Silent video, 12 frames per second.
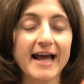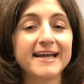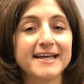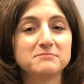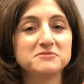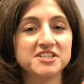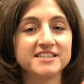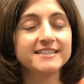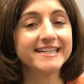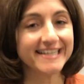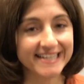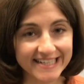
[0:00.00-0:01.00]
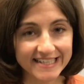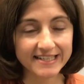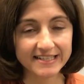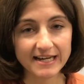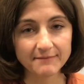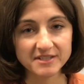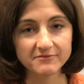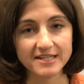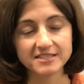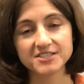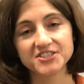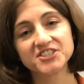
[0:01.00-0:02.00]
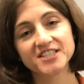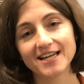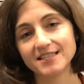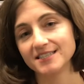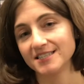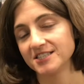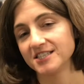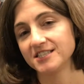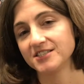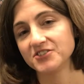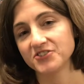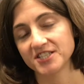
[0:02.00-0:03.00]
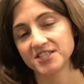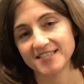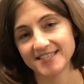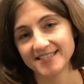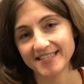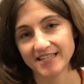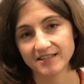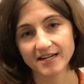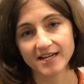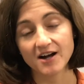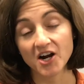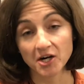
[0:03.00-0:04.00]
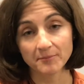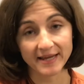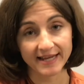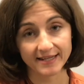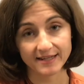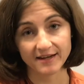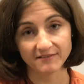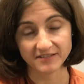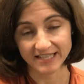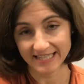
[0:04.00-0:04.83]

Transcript: Hi, I'm Jill Hickey, and I'm the registered dietitian nutritionist here at RMA of